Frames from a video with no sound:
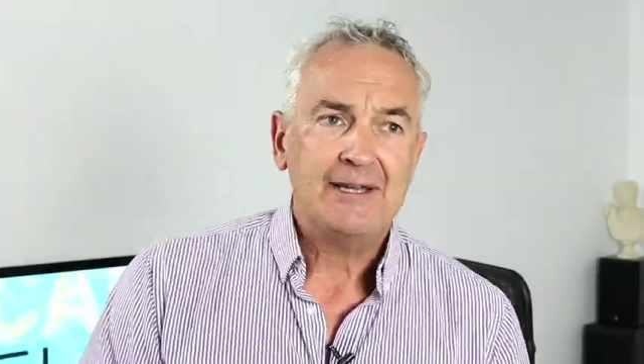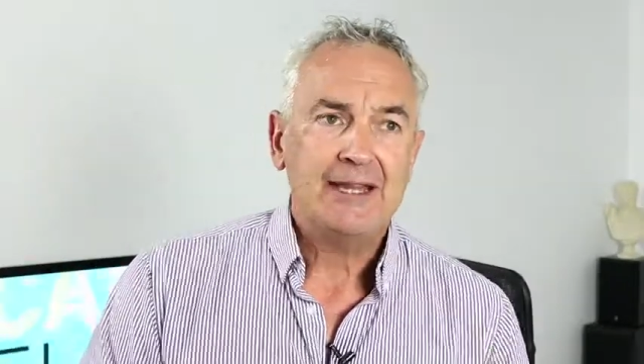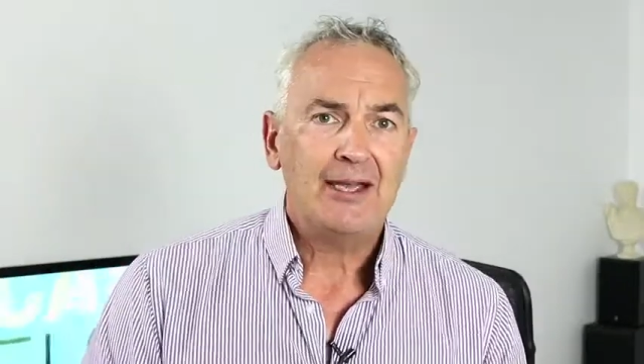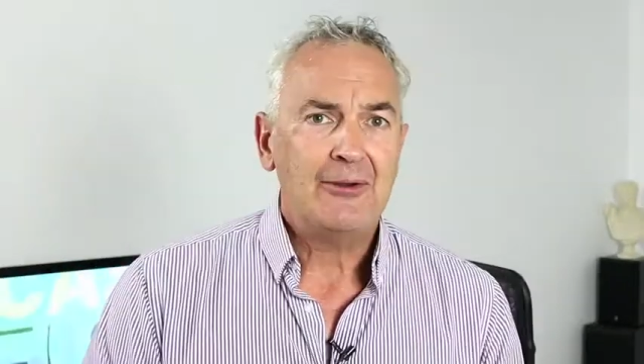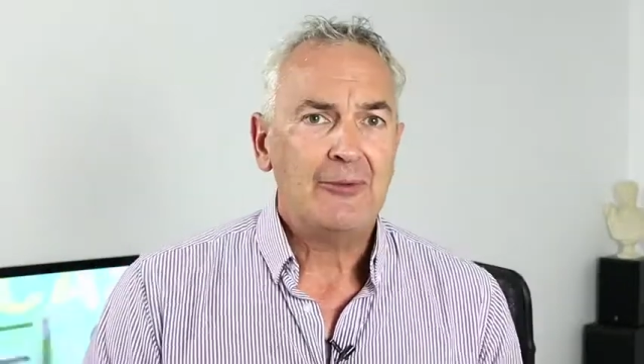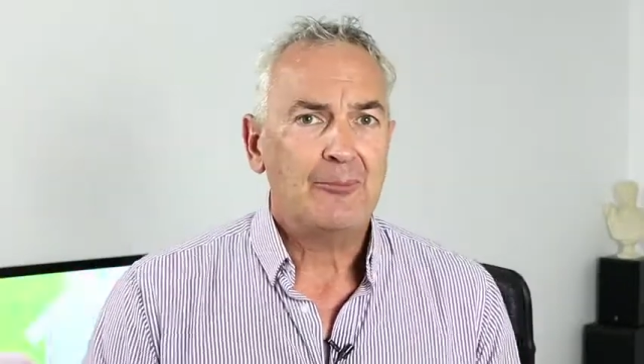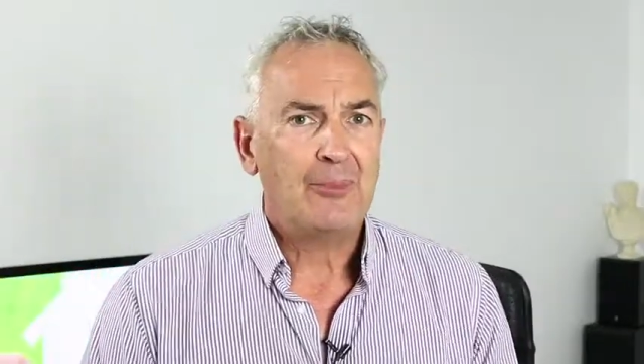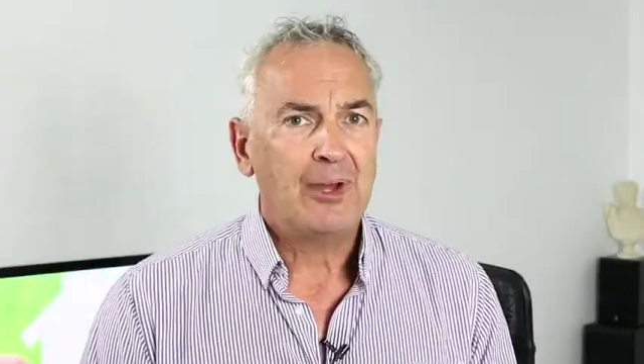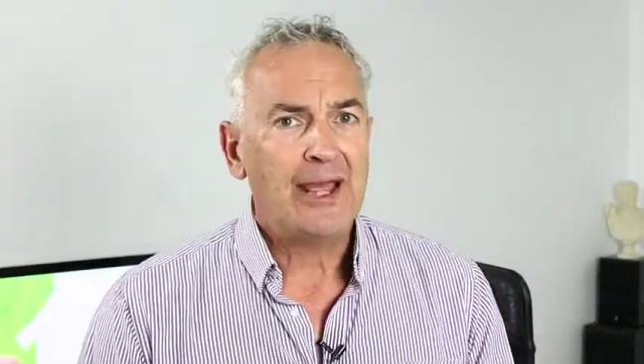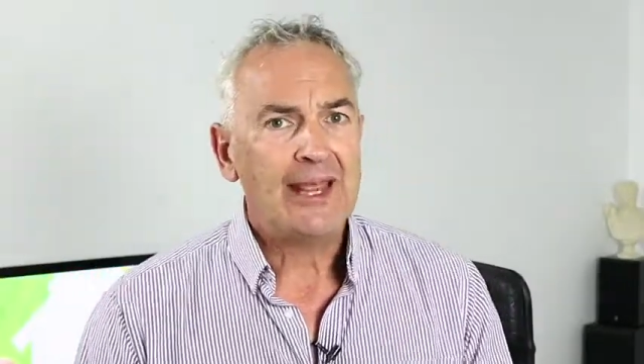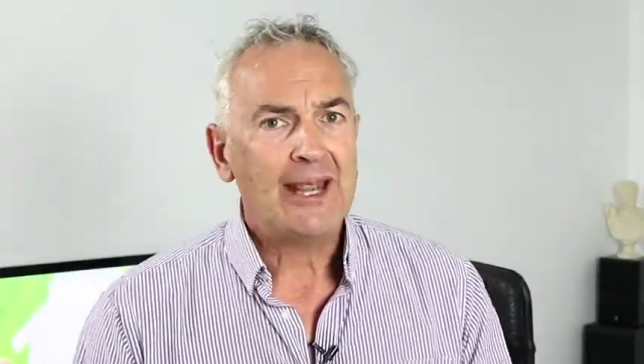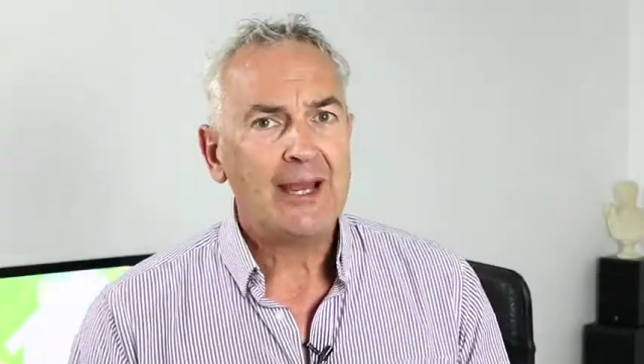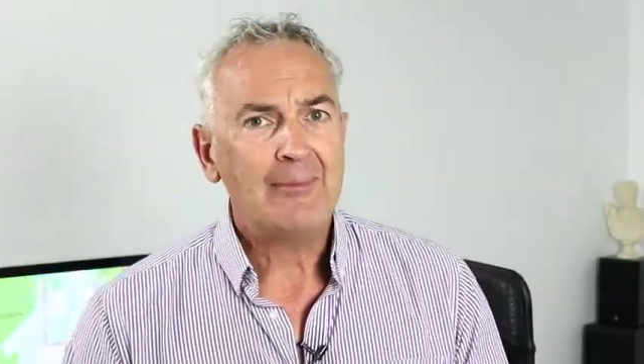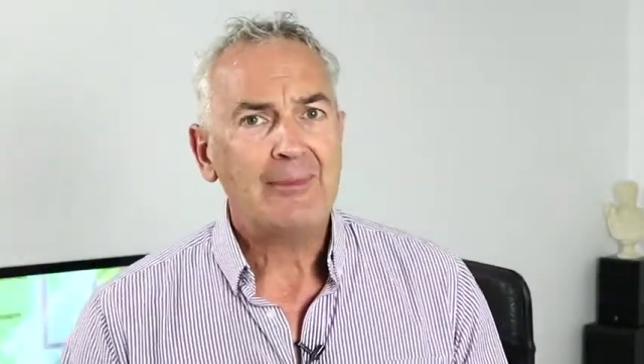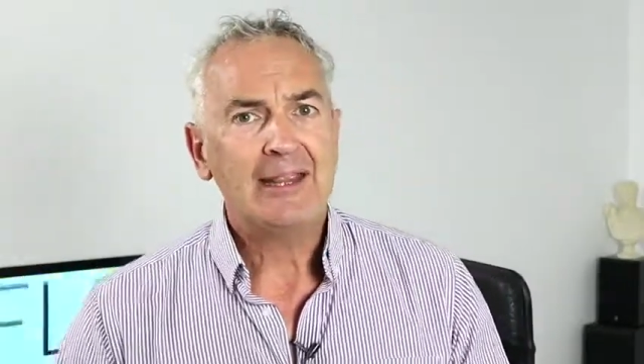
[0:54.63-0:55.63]
Now, by
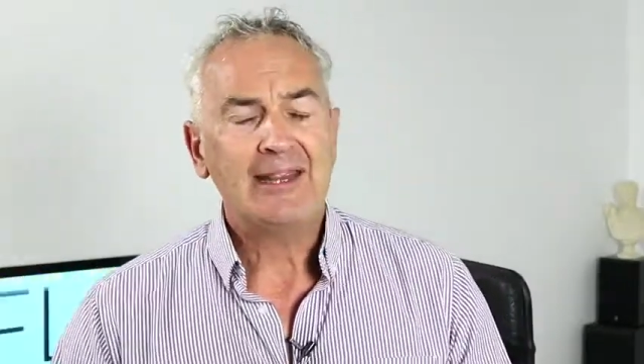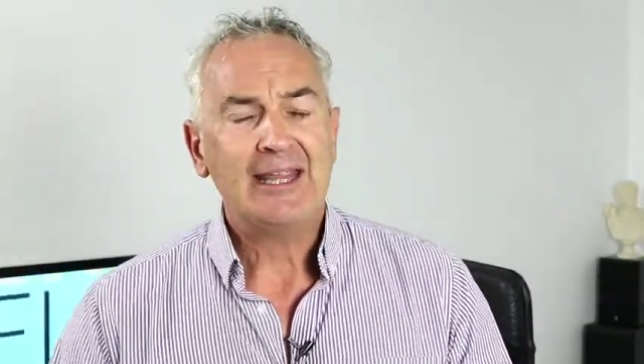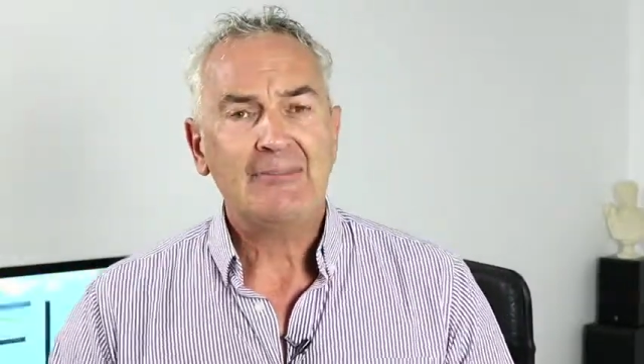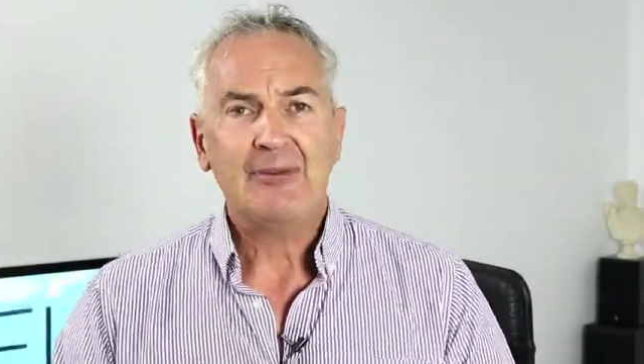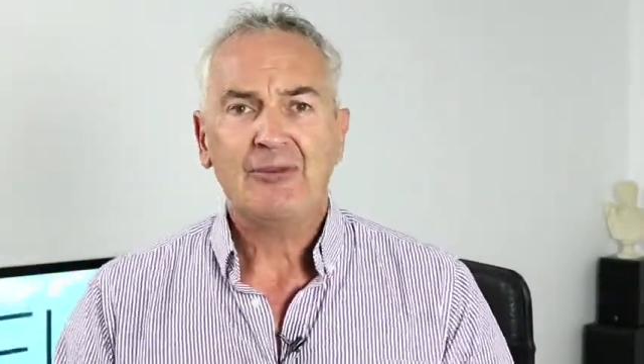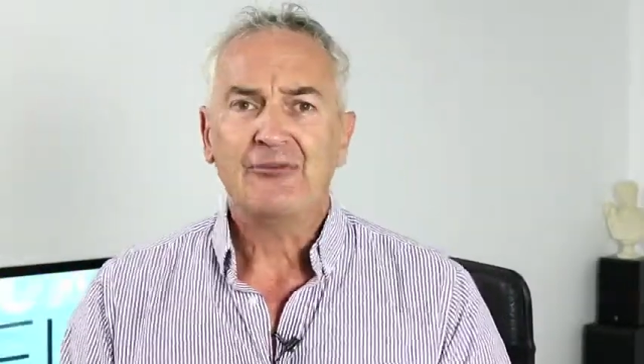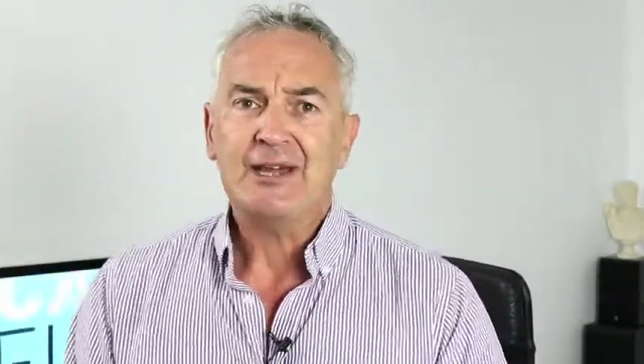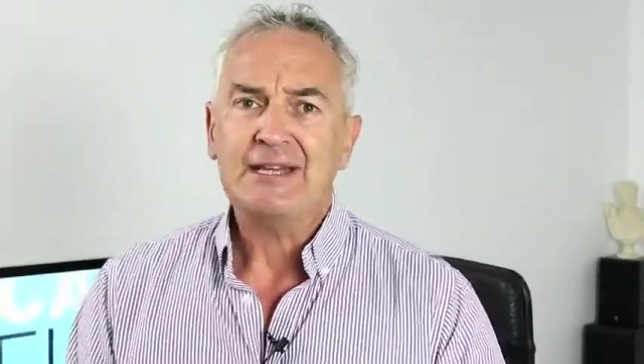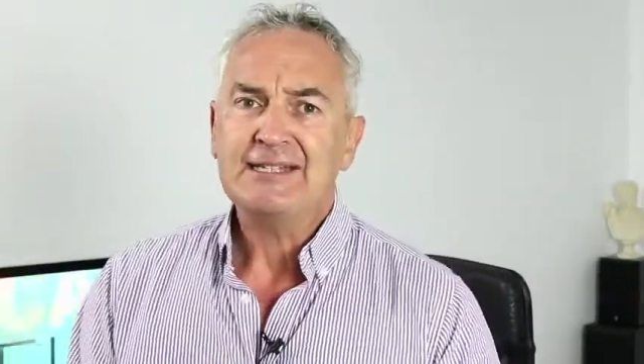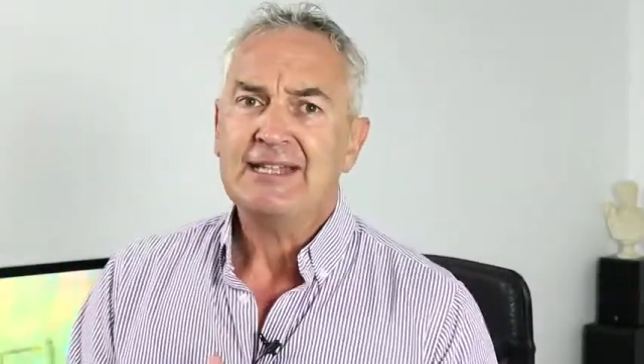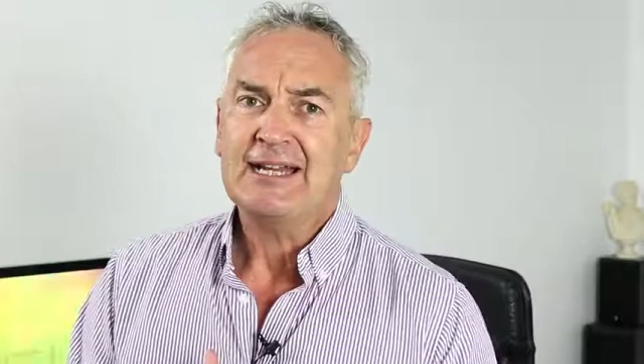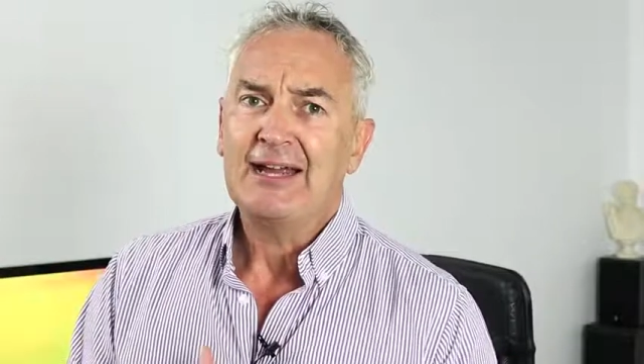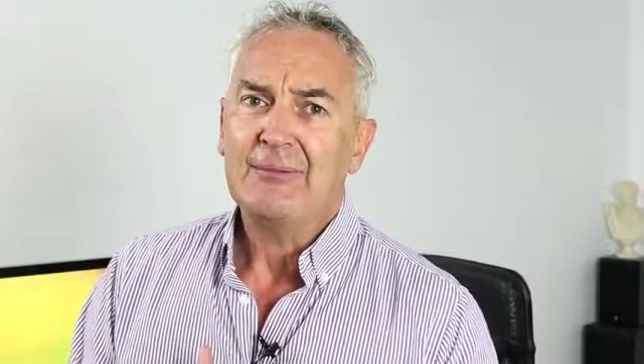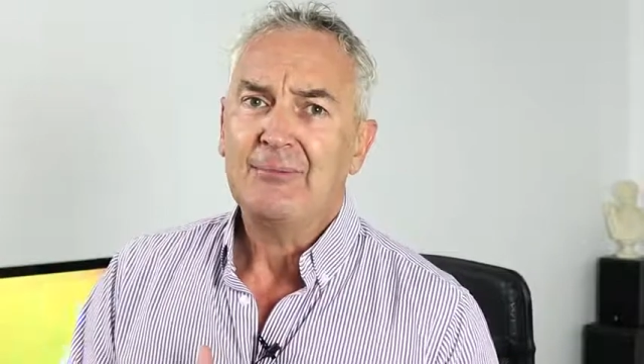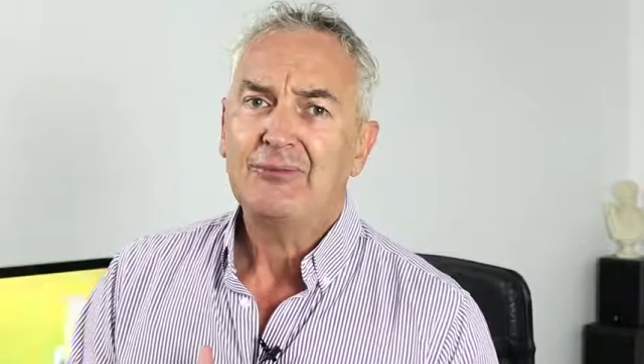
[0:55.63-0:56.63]
that I mean they've been
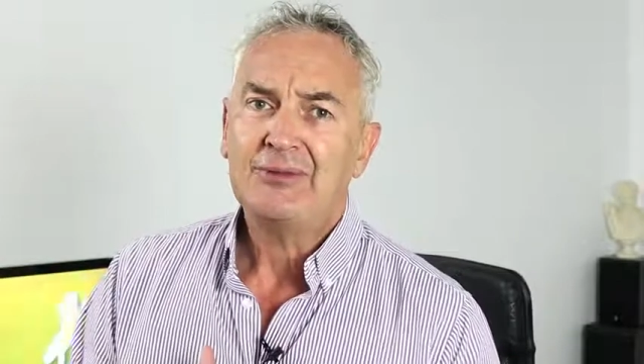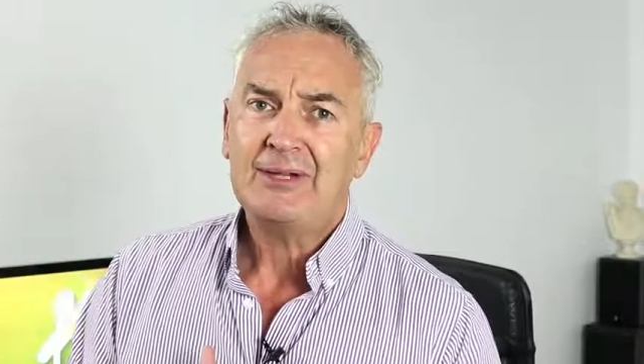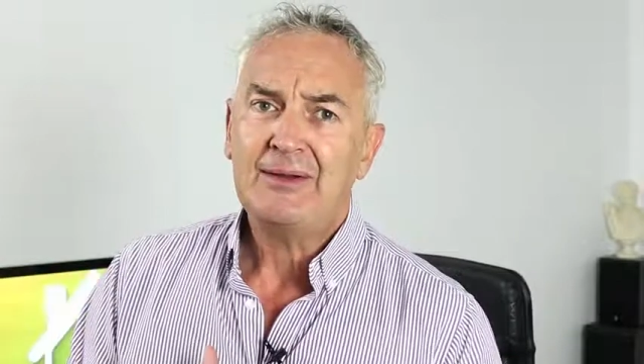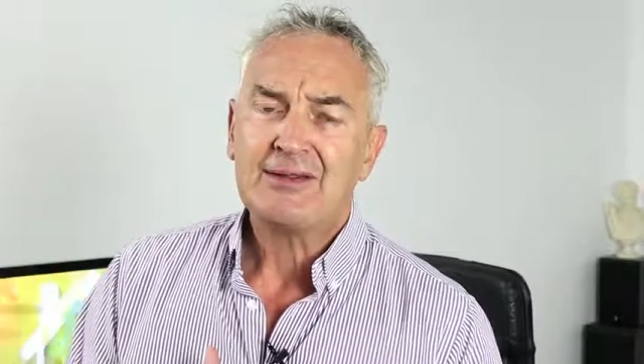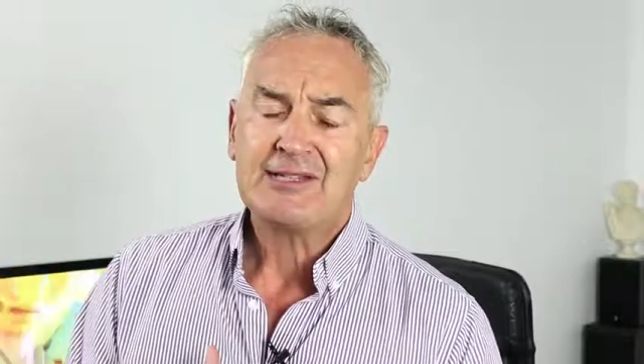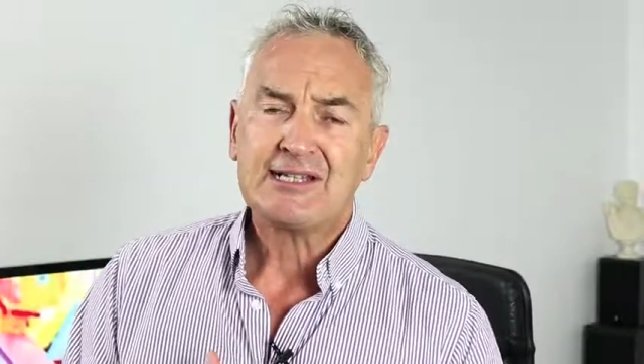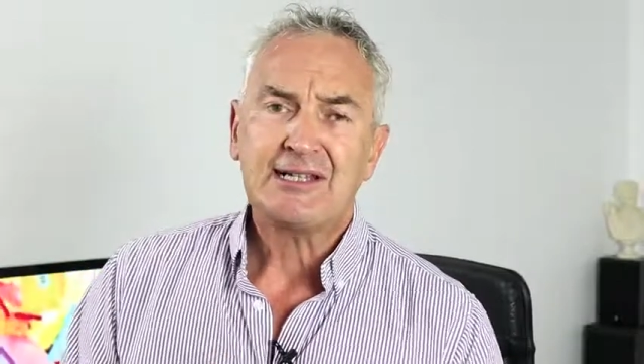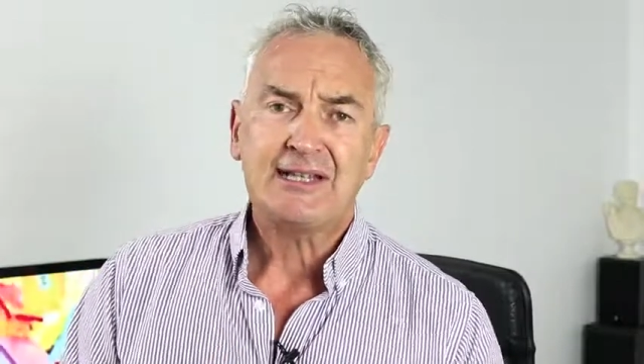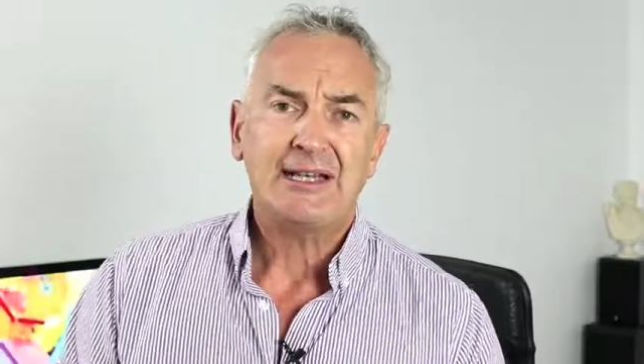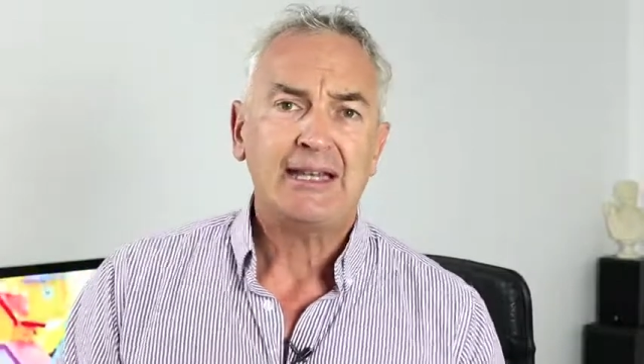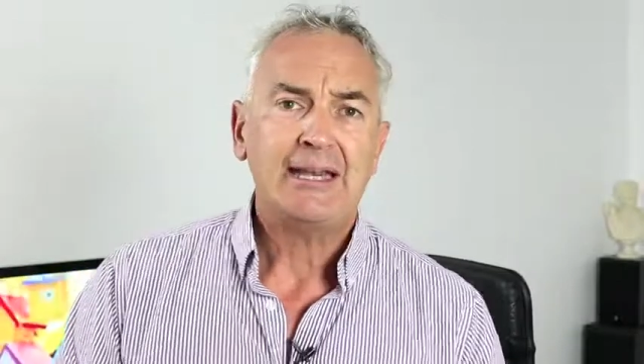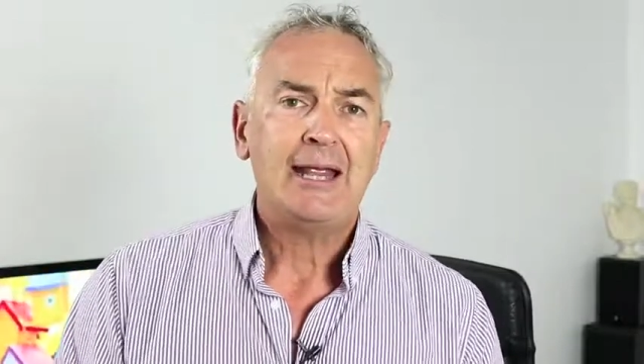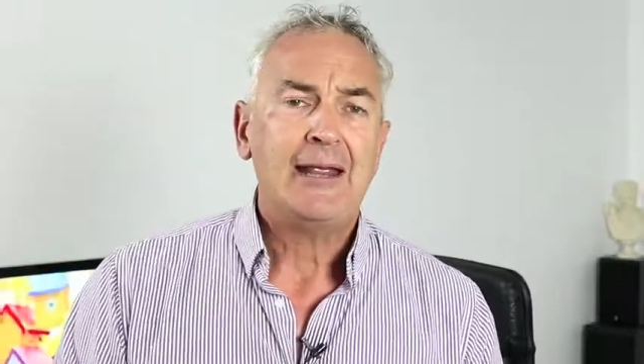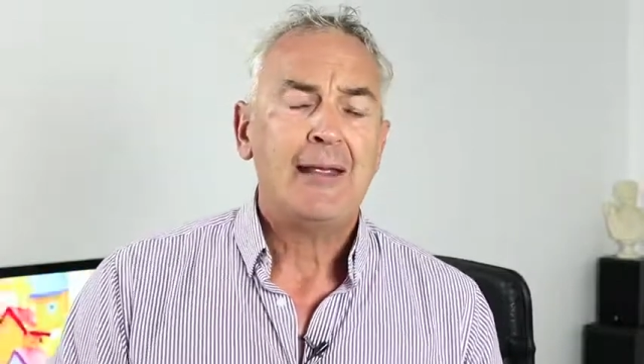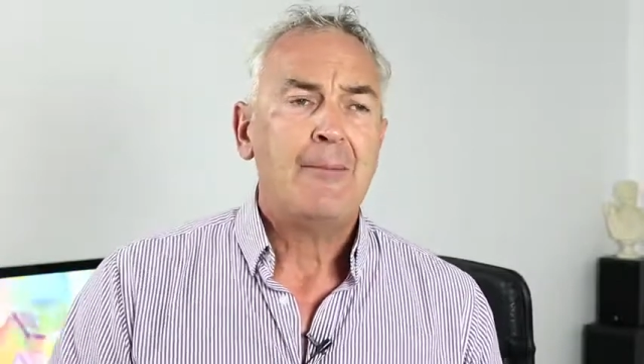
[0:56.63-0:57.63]
rented out
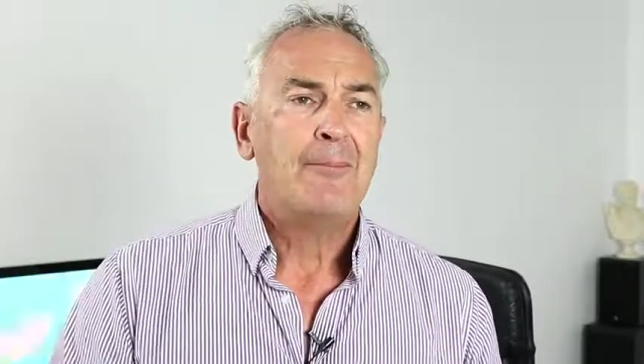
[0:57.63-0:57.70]
previously,